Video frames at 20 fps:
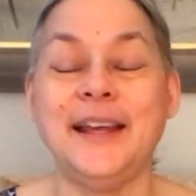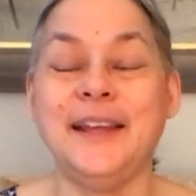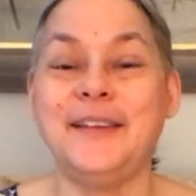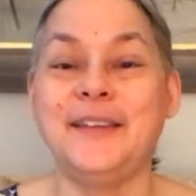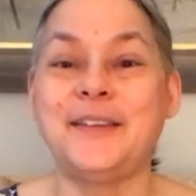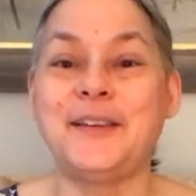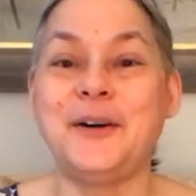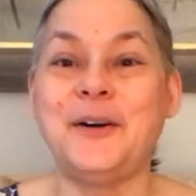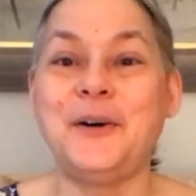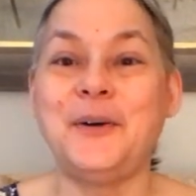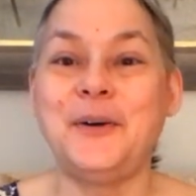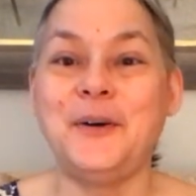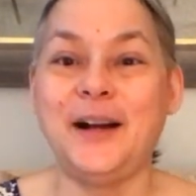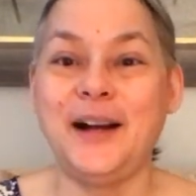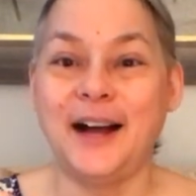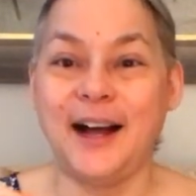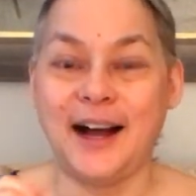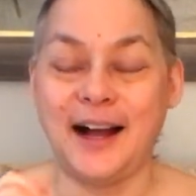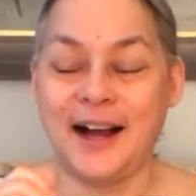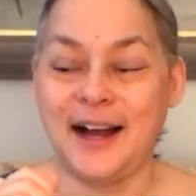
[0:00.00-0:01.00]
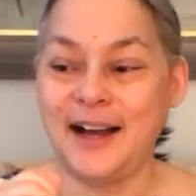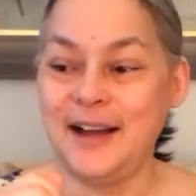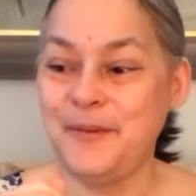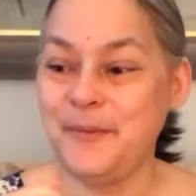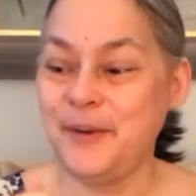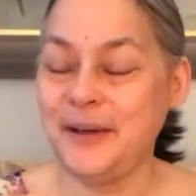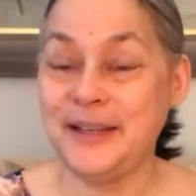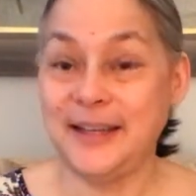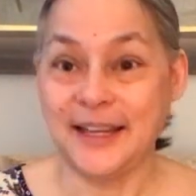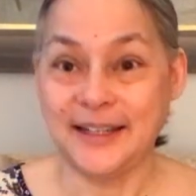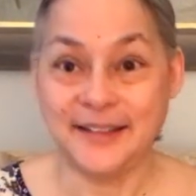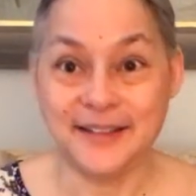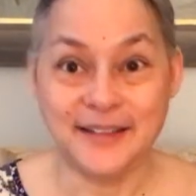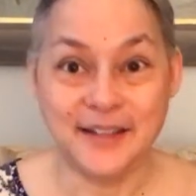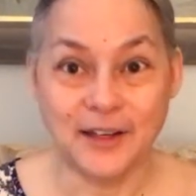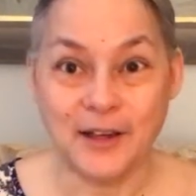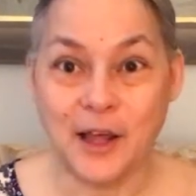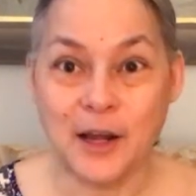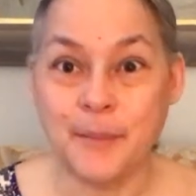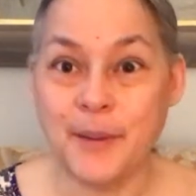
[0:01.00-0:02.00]
So I would get to see
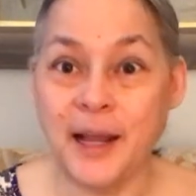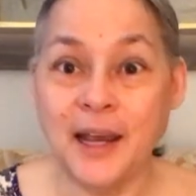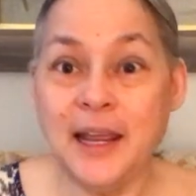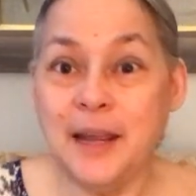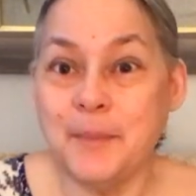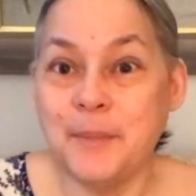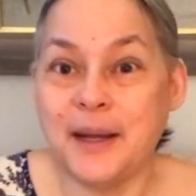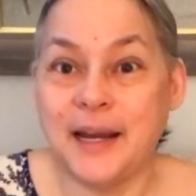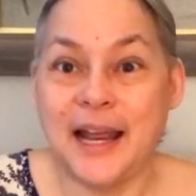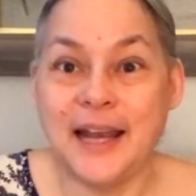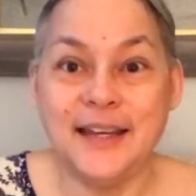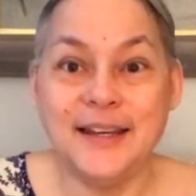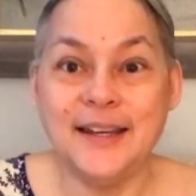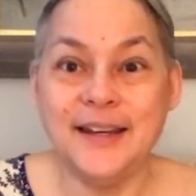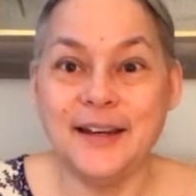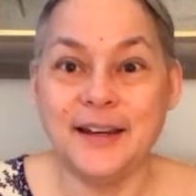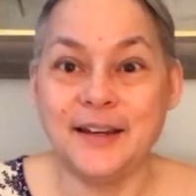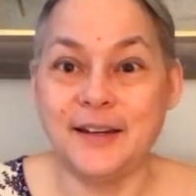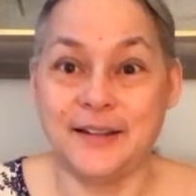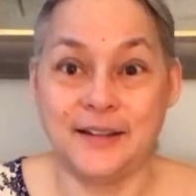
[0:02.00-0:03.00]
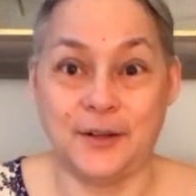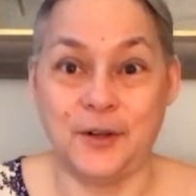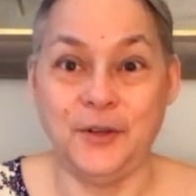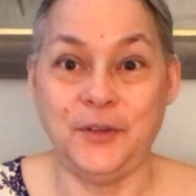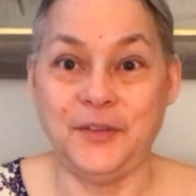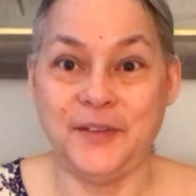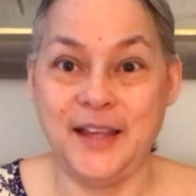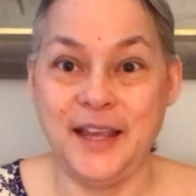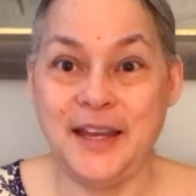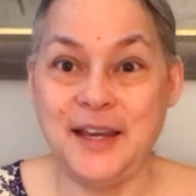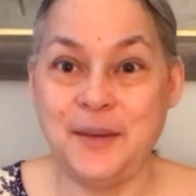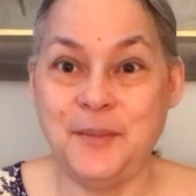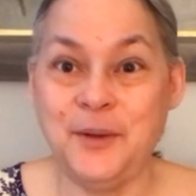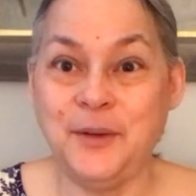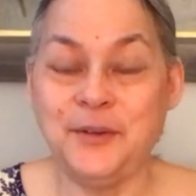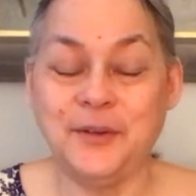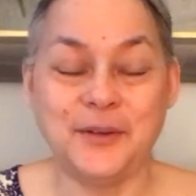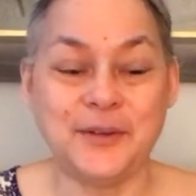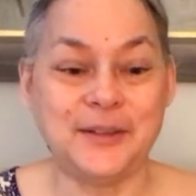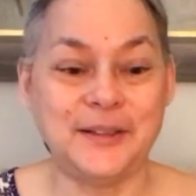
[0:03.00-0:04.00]
a lot of ballet, but I didn't go see any
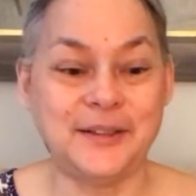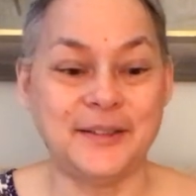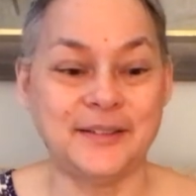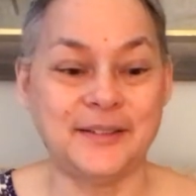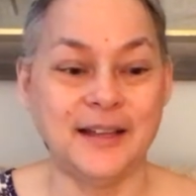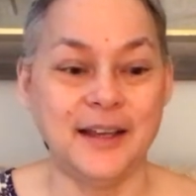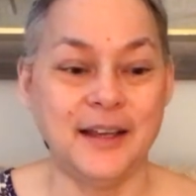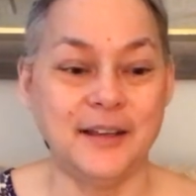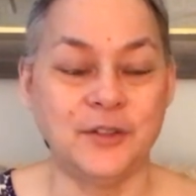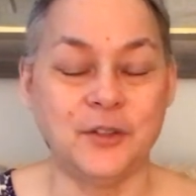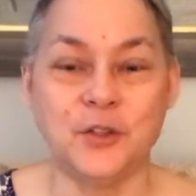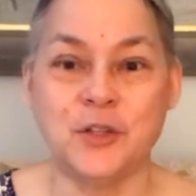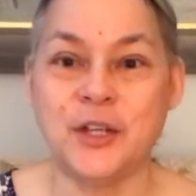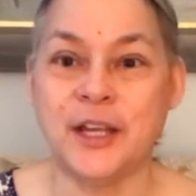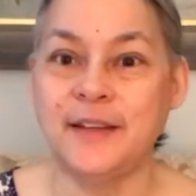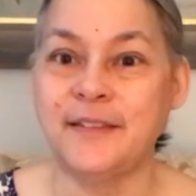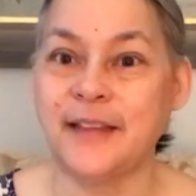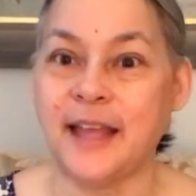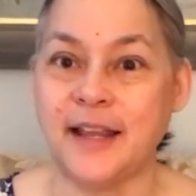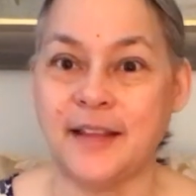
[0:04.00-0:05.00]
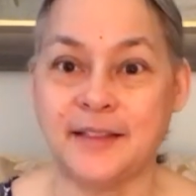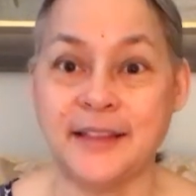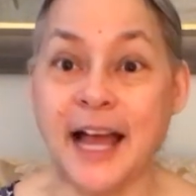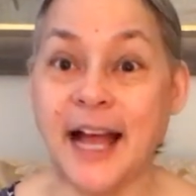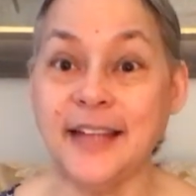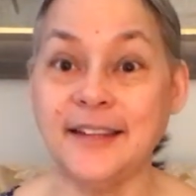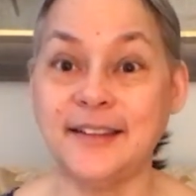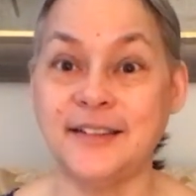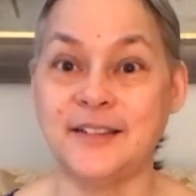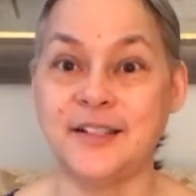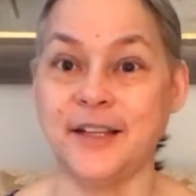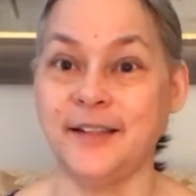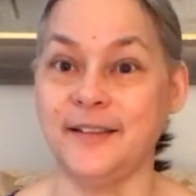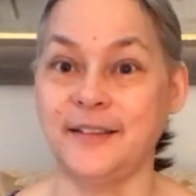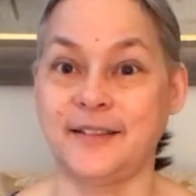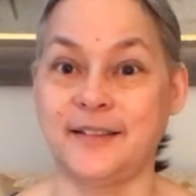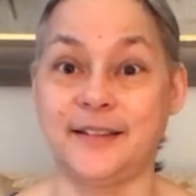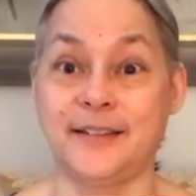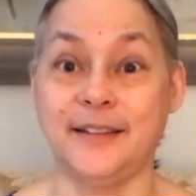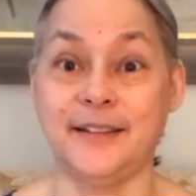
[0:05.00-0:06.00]
musicals. So Jen's like, that's
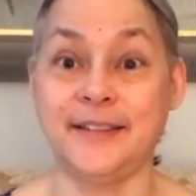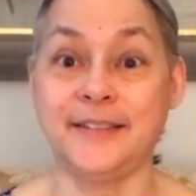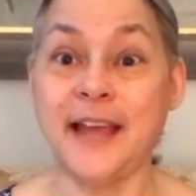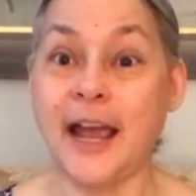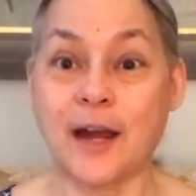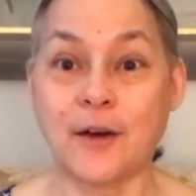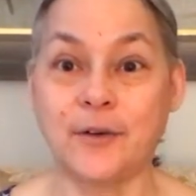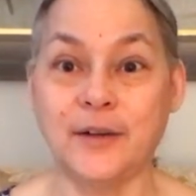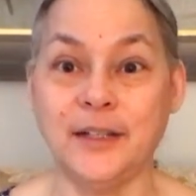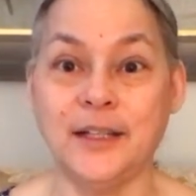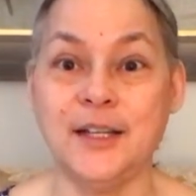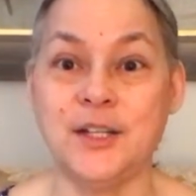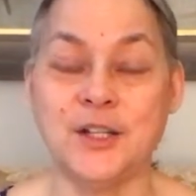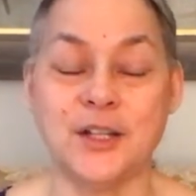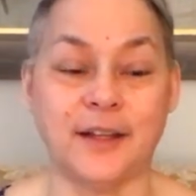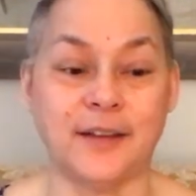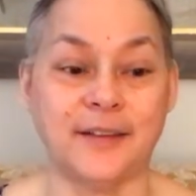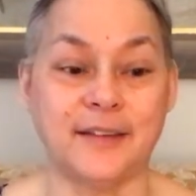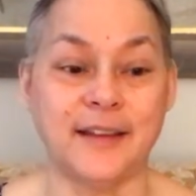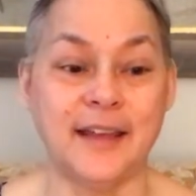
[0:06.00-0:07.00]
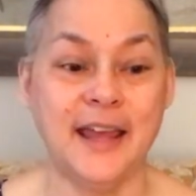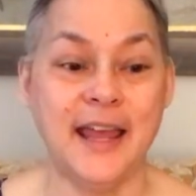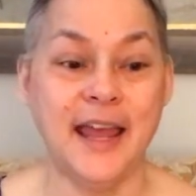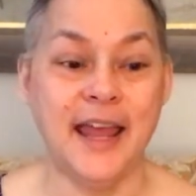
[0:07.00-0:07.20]
just sacrilegious.